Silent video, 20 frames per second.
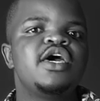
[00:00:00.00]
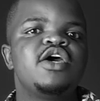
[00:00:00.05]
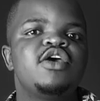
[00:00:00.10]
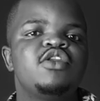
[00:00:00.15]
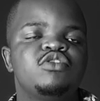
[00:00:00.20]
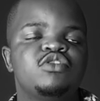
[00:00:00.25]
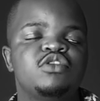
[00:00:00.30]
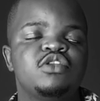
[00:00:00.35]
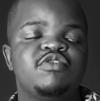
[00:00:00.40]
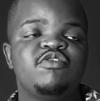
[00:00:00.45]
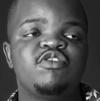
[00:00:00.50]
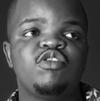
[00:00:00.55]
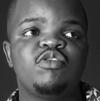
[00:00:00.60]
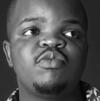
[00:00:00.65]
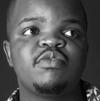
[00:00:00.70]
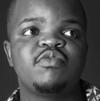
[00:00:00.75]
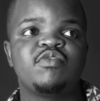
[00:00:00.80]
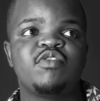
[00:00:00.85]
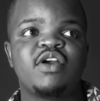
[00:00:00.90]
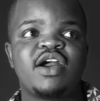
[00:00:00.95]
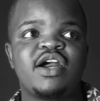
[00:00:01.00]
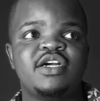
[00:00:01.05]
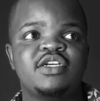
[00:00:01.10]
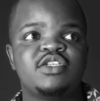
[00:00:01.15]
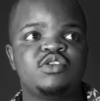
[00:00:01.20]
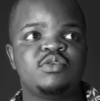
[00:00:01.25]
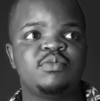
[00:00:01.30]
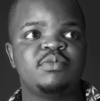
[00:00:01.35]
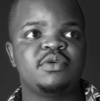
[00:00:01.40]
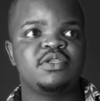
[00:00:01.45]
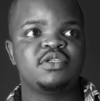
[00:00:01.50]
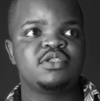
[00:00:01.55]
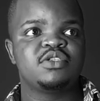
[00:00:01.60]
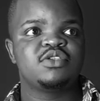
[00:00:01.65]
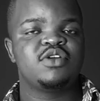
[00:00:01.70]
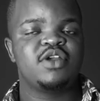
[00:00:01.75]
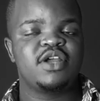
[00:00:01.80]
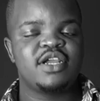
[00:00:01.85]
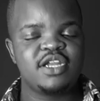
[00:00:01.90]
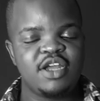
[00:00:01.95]
lucid developing for customers.
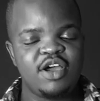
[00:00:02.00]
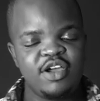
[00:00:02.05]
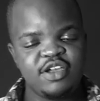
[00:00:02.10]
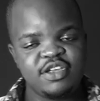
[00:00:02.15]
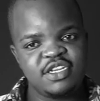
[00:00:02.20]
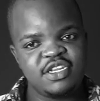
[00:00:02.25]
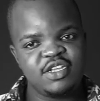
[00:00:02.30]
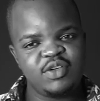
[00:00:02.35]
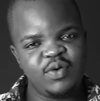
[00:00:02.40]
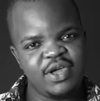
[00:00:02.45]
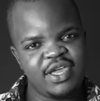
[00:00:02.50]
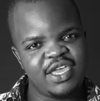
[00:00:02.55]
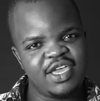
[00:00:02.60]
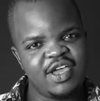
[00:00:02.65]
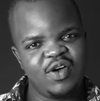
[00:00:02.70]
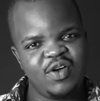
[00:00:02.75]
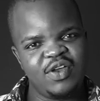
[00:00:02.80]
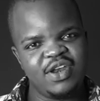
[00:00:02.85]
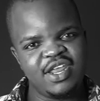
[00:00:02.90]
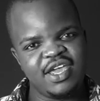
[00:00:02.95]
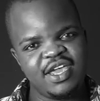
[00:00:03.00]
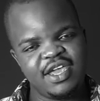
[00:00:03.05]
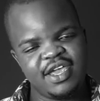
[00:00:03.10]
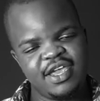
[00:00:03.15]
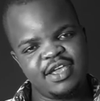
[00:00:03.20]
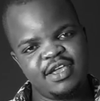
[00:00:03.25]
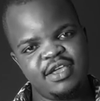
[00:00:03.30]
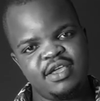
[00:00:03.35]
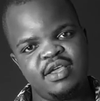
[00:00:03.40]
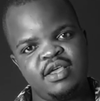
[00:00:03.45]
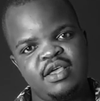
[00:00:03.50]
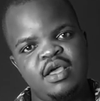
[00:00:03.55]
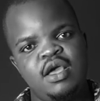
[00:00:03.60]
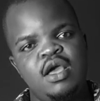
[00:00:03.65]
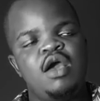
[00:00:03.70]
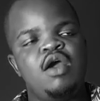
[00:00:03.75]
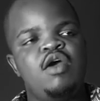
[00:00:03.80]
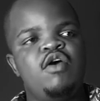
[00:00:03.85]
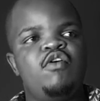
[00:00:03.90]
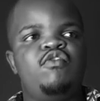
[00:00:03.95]
So right now actually working on a
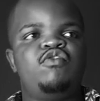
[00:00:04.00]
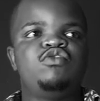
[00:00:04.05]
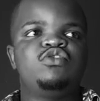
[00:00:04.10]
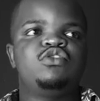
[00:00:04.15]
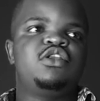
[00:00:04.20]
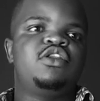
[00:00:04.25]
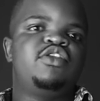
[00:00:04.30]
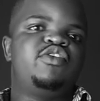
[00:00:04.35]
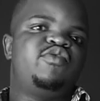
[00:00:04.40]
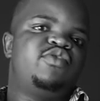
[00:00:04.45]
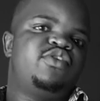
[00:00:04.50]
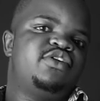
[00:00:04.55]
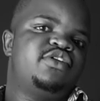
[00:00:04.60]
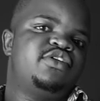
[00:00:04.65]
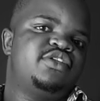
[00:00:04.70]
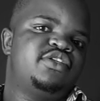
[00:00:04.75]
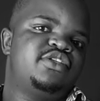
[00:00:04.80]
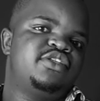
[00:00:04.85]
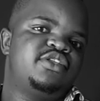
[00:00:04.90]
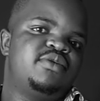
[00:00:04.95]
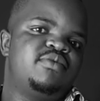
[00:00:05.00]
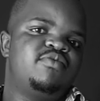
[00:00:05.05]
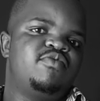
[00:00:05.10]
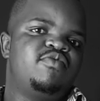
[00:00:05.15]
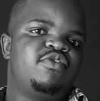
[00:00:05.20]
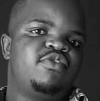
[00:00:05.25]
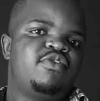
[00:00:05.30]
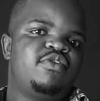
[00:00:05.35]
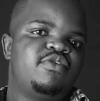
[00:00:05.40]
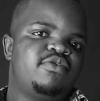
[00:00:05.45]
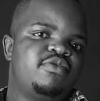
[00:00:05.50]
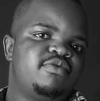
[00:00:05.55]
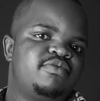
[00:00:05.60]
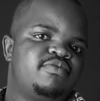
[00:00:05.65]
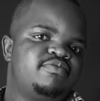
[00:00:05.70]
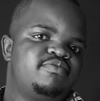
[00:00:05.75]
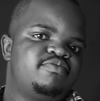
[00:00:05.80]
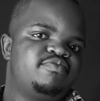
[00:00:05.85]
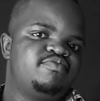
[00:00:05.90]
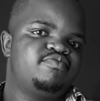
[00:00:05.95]
food delivery system for
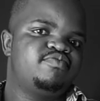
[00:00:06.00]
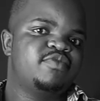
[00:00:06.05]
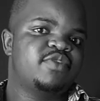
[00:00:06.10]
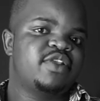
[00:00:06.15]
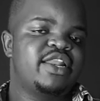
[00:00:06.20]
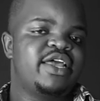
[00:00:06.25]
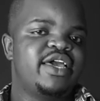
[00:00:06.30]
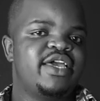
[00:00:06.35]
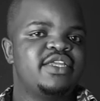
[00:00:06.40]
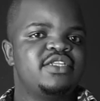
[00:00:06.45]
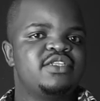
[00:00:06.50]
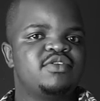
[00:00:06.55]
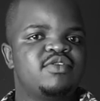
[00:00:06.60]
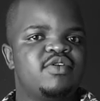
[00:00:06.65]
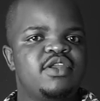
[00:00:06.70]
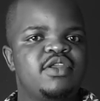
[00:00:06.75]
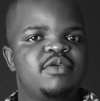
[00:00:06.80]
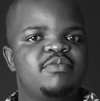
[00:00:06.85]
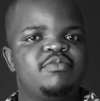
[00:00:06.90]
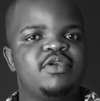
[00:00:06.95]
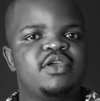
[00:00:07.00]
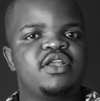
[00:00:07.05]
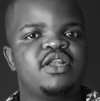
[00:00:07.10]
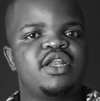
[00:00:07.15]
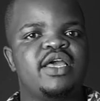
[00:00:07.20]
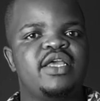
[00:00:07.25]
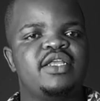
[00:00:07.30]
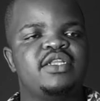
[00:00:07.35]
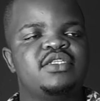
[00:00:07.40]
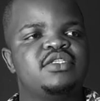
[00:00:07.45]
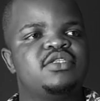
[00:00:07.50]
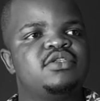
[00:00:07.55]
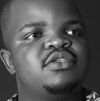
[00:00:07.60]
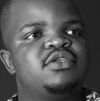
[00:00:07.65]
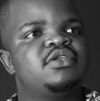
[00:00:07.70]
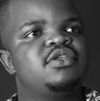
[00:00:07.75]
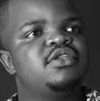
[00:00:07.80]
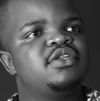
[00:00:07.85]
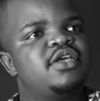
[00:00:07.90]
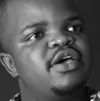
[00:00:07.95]
client, quite a big client,
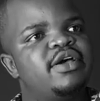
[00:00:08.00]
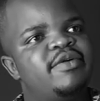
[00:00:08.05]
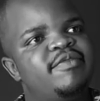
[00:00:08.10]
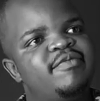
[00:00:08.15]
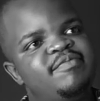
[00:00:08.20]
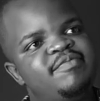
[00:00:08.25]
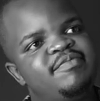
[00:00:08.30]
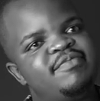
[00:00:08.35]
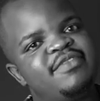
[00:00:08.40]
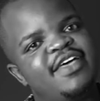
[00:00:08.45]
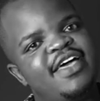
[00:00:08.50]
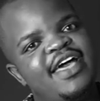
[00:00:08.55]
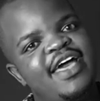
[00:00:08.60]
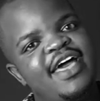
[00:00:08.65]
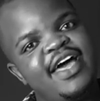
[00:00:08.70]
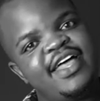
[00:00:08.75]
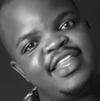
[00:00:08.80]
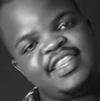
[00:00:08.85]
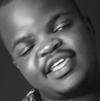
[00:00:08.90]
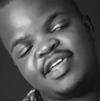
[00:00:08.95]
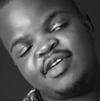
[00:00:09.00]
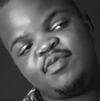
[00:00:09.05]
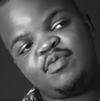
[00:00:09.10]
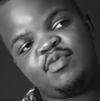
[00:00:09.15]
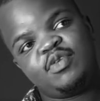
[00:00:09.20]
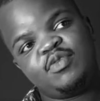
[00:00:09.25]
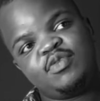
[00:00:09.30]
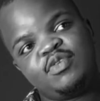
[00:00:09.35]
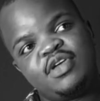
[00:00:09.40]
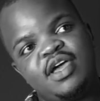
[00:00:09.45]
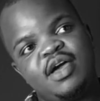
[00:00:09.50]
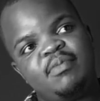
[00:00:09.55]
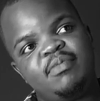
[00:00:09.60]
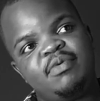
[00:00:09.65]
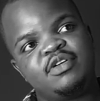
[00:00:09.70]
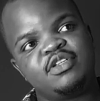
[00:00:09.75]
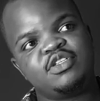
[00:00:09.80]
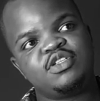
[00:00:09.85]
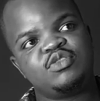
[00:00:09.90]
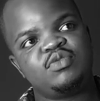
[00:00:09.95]
and uh, I think everyone will hear
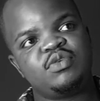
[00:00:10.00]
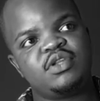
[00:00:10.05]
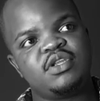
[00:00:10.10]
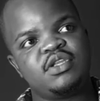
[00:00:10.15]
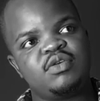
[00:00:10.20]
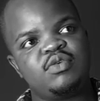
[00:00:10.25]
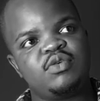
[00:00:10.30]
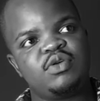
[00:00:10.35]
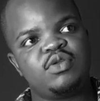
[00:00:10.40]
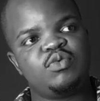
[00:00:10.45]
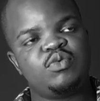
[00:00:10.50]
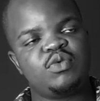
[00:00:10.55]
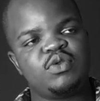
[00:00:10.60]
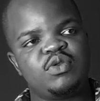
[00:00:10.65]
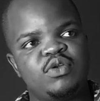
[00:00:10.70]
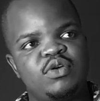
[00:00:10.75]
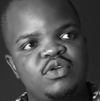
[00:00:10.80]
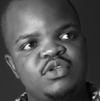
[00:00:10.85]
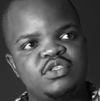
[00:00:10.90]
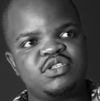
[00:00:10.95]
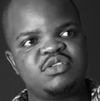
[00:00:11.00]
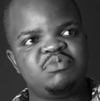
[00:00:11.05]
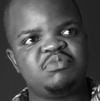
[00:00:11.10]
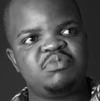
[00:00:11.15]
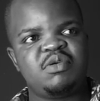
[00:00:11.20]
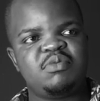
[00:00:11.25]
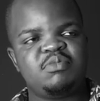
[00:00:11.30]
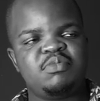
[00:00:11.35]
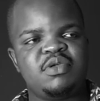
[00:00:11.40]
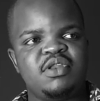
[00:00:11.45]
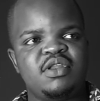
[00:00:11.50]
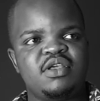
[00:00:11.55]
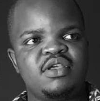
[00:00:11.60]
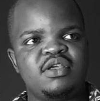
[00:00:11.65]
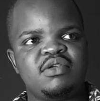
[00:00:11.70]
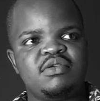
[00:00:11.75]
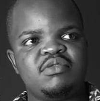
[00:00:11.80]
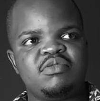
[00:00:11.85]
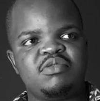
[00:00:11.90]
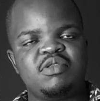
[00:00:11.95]
about it when, when we launch, mm-hmm. maybe in a,
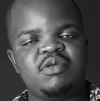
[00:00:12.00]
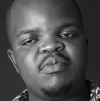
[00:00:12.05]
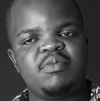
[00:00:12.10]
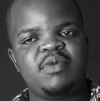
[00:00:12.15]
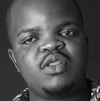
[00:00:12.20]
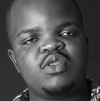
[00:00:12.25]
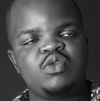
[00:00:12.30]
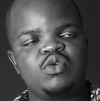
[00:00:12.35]
in a, month